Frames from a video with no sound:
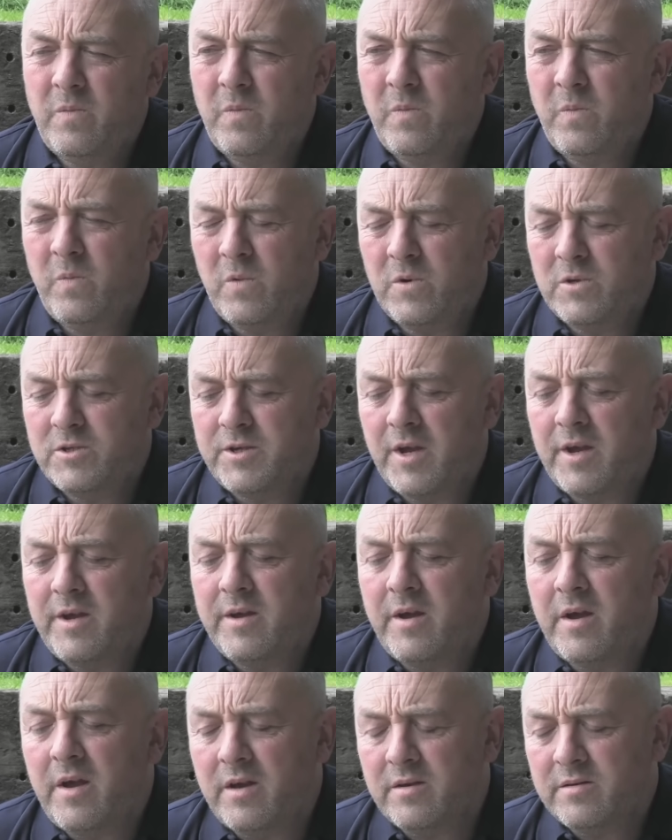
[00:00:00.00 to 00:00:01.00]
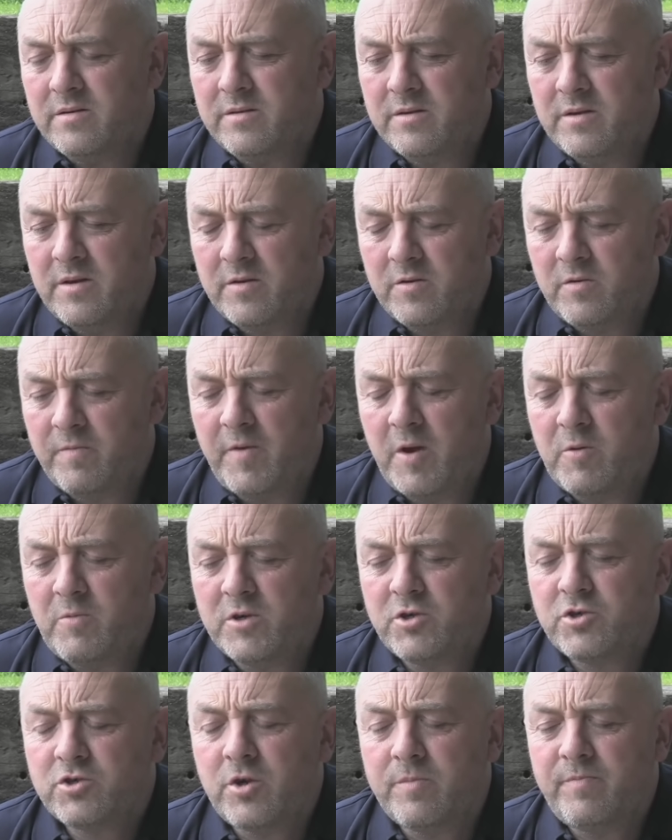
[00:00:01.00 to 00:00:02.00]
would say yes. We
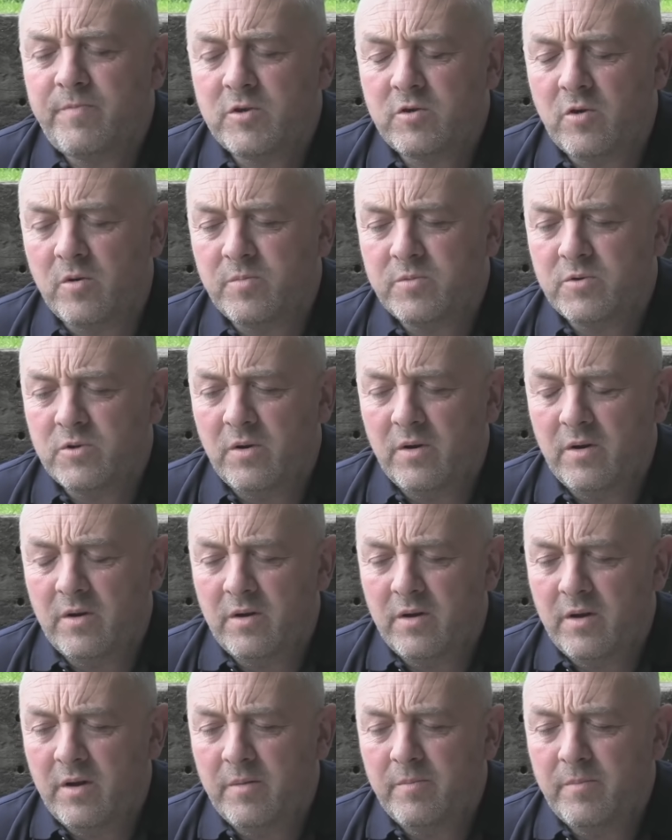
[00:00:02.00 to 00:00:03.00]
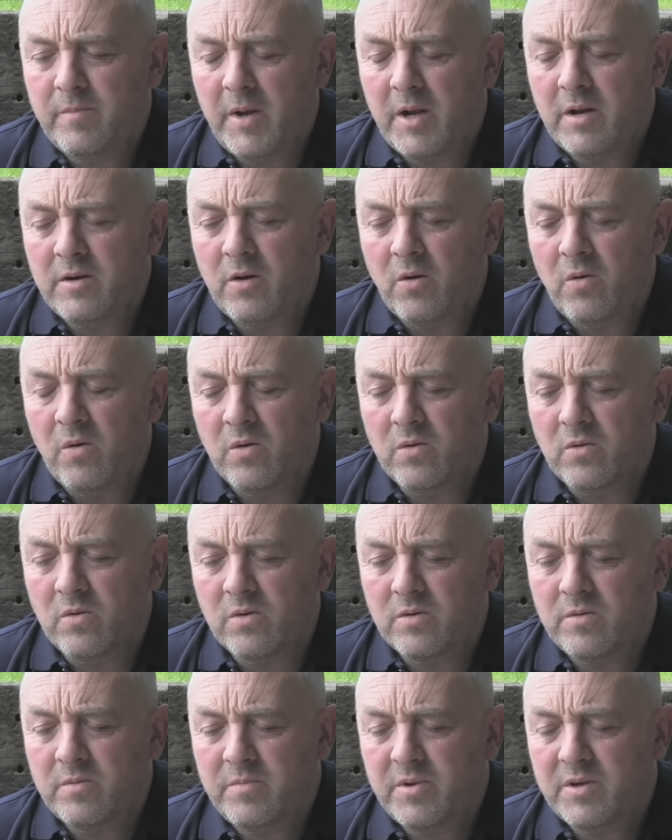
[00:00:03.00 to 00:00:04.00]
would strip the topsoil and build a haul
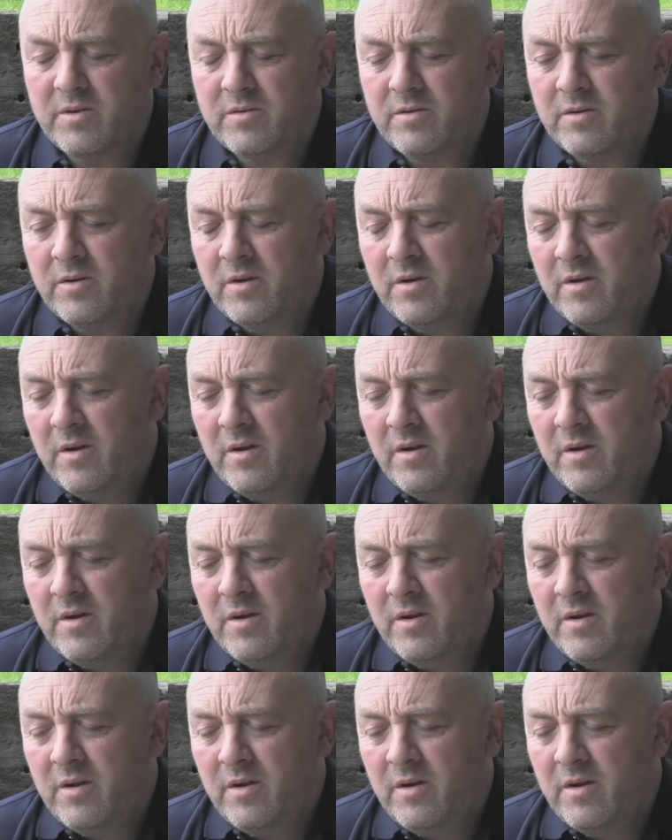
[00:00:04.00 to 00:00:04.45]
road, but